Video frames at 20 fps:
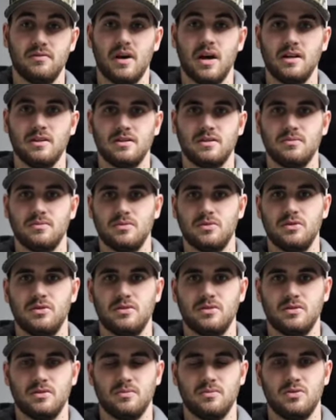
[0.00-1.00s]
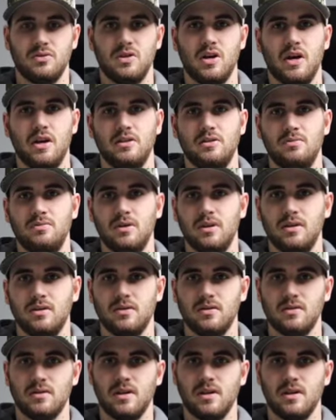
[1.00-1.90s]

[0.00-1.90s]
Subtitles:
find some sheds, but